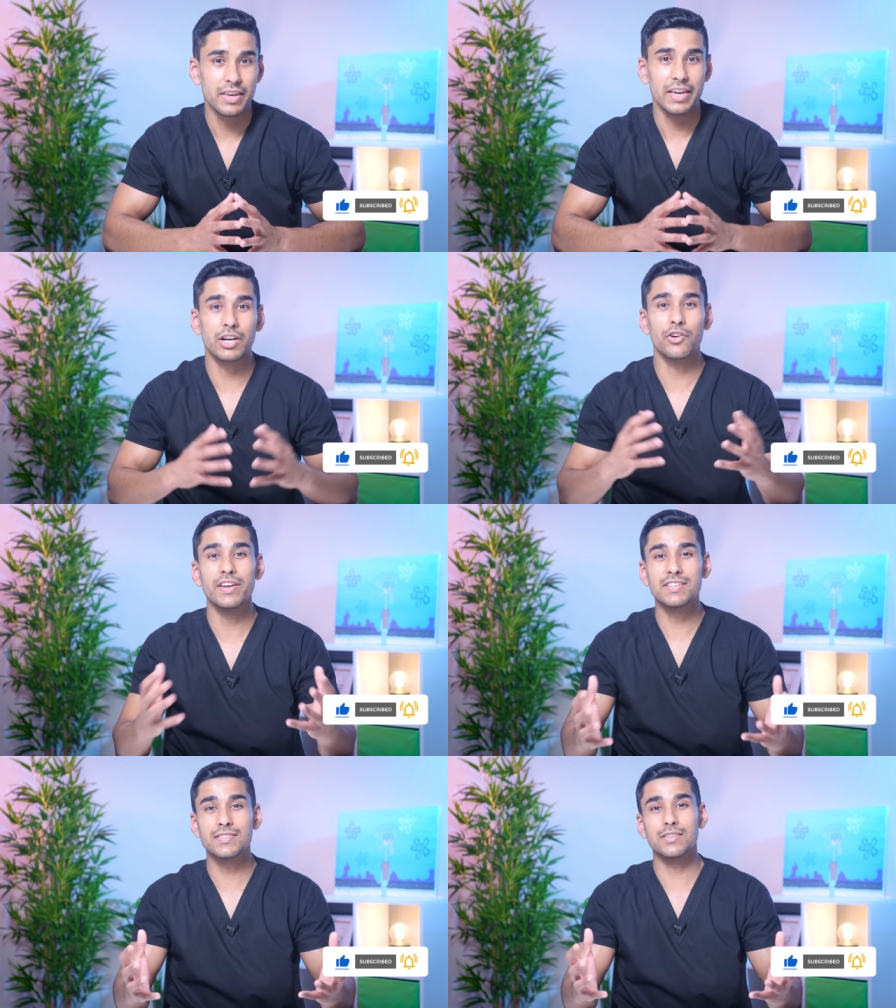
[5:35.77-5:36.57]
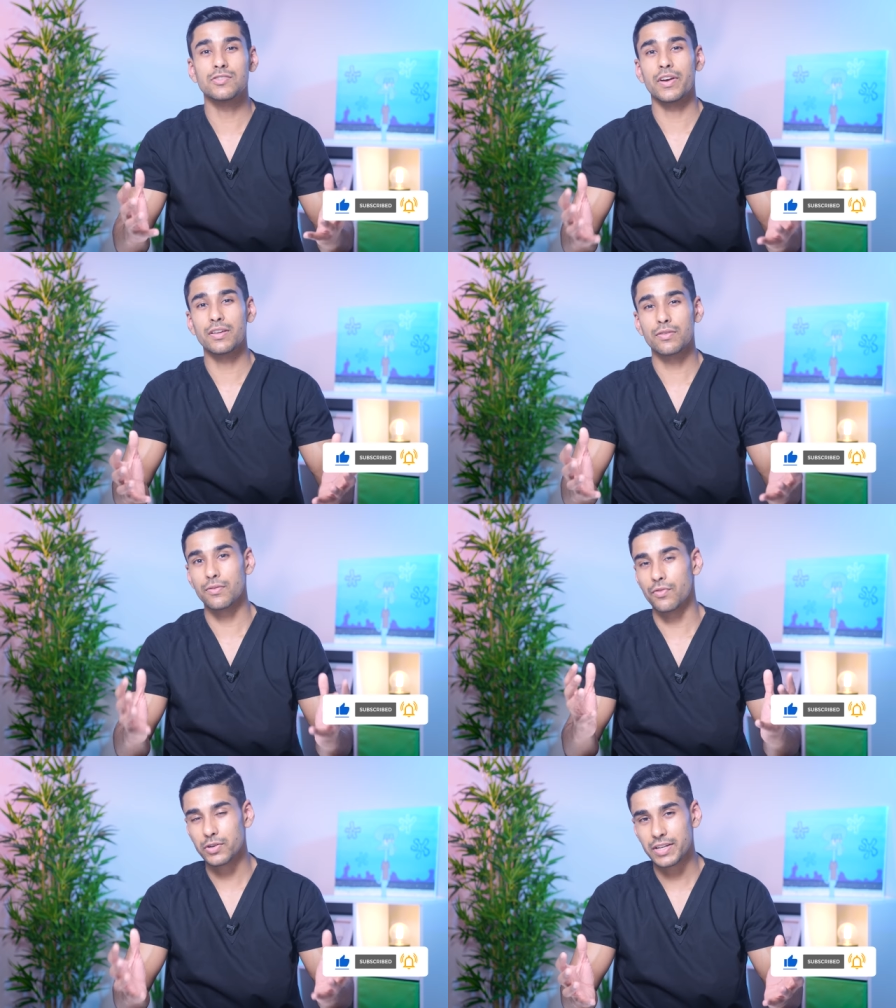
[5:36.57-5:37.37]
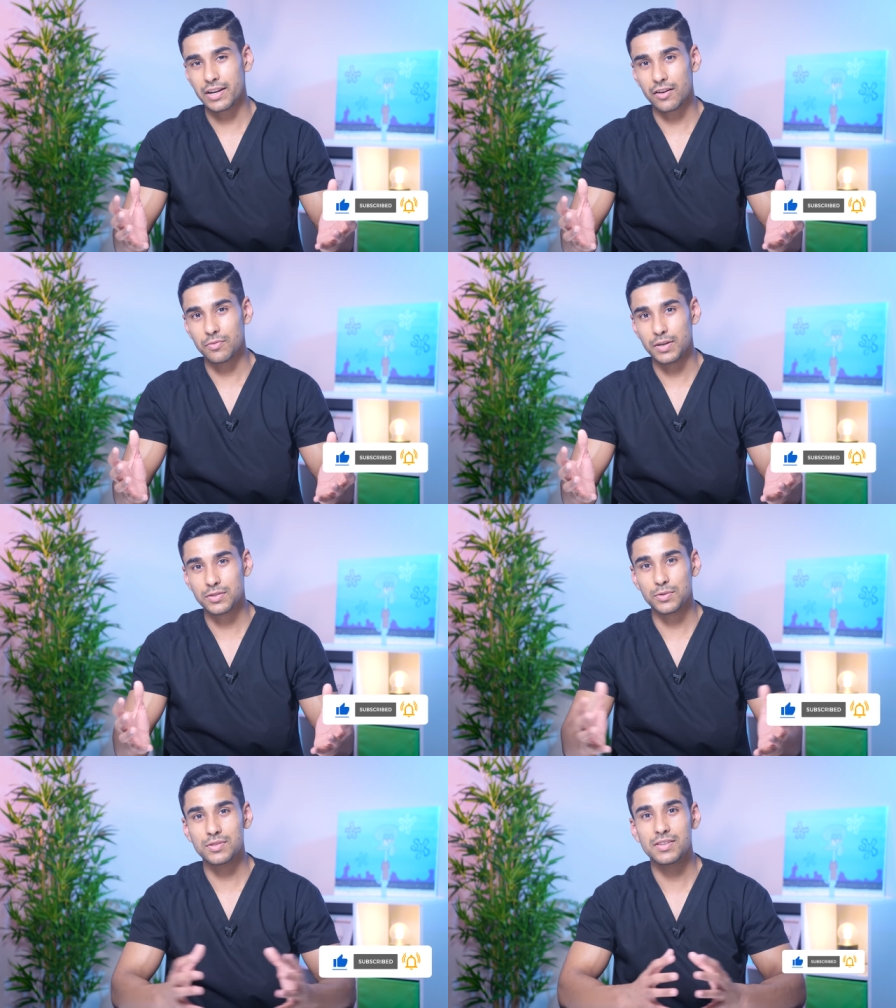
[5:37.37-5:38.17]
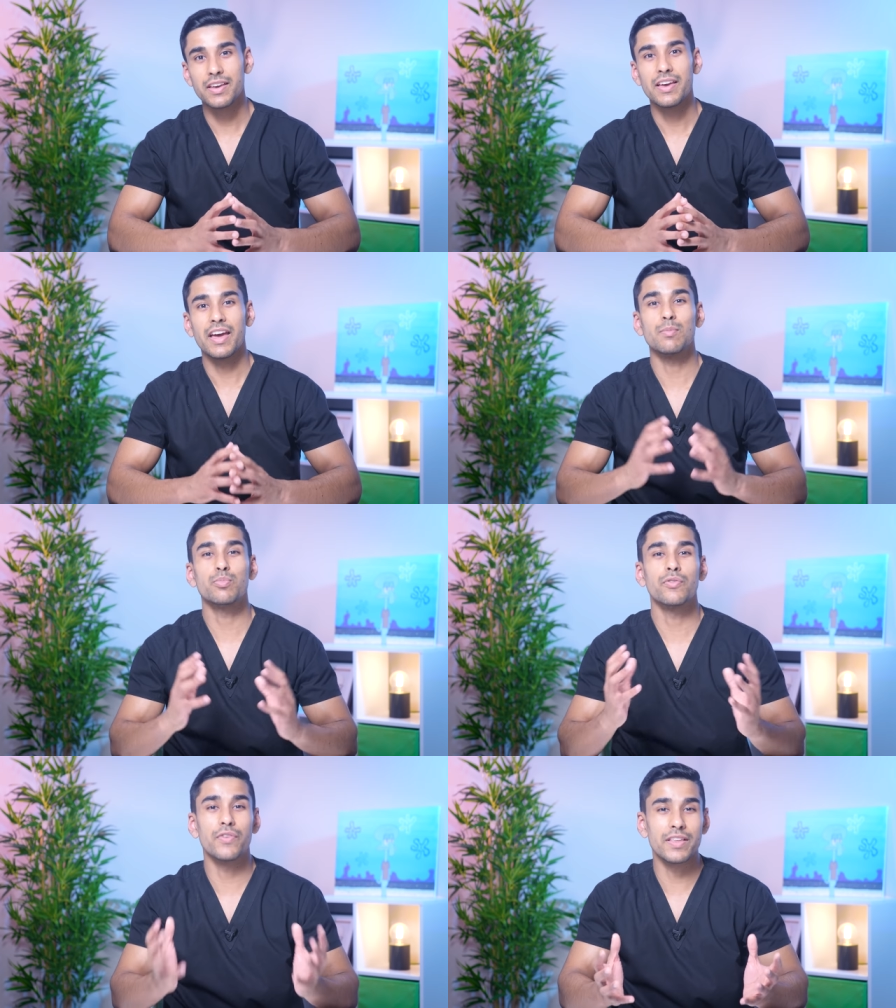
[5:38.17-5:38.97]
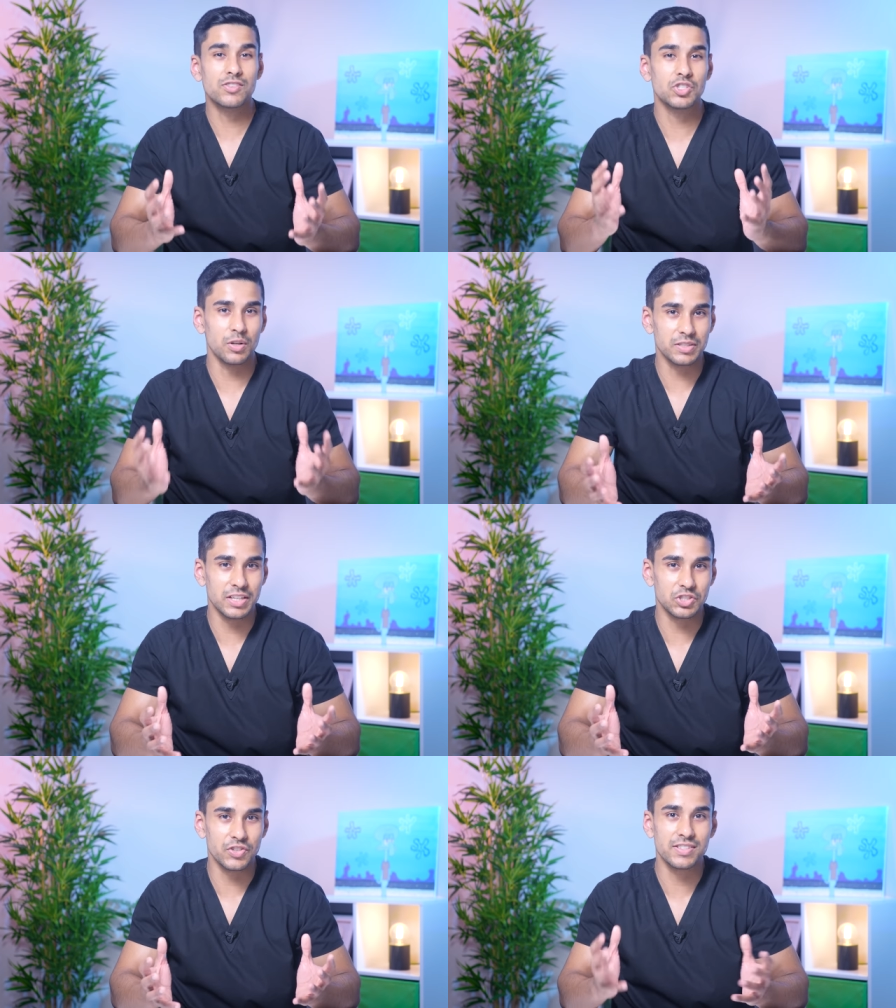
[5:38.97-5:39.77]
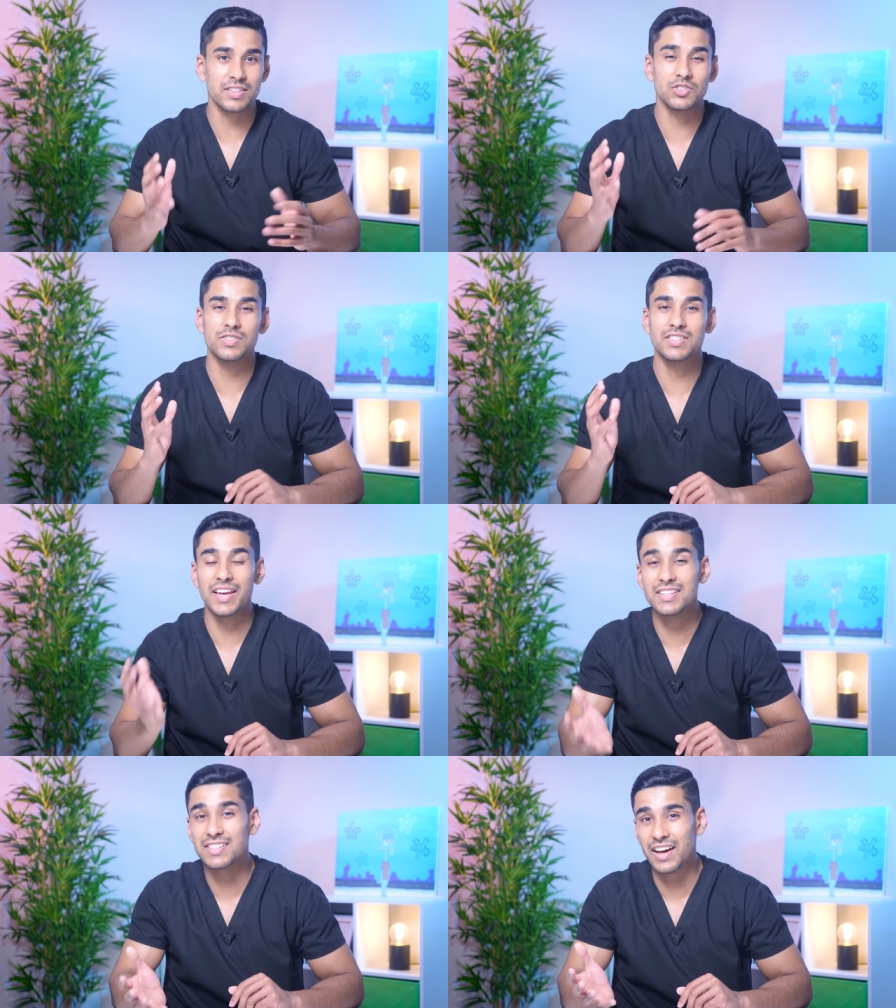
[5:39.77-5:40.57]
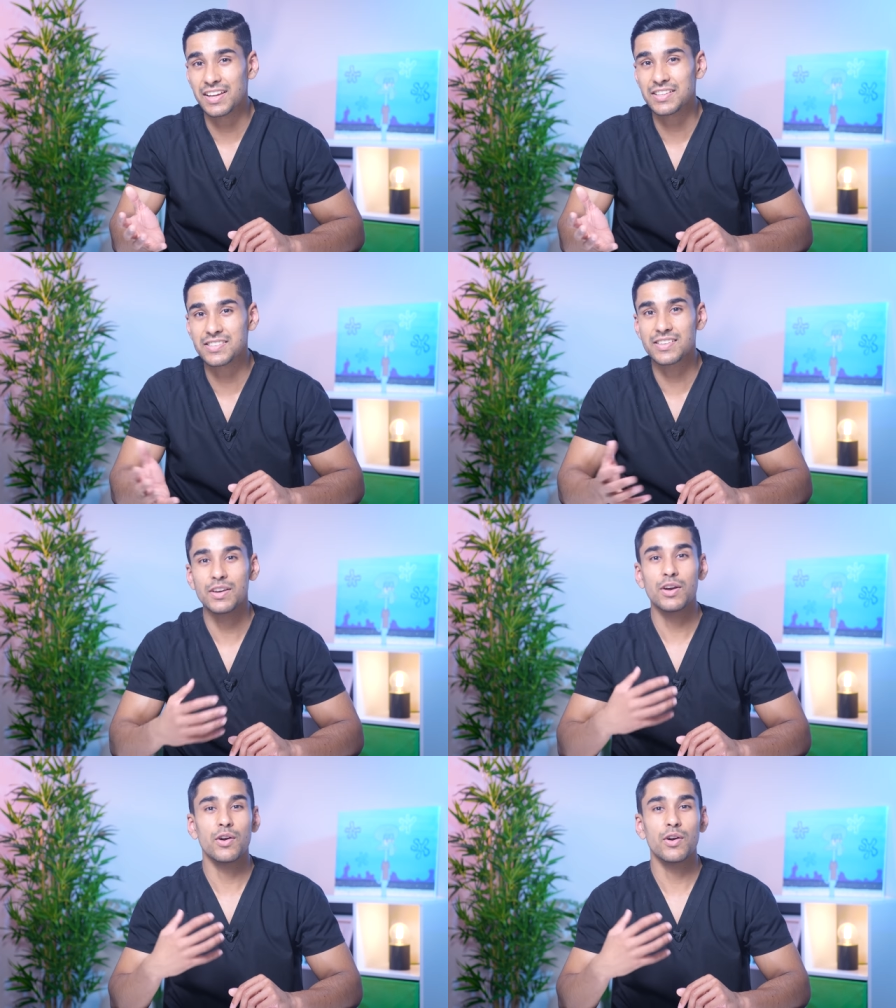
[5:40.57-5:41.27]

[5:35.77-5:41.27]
increases the strength of the rotator cuff muscles, and prevents shoulder injuries such as tendonitis,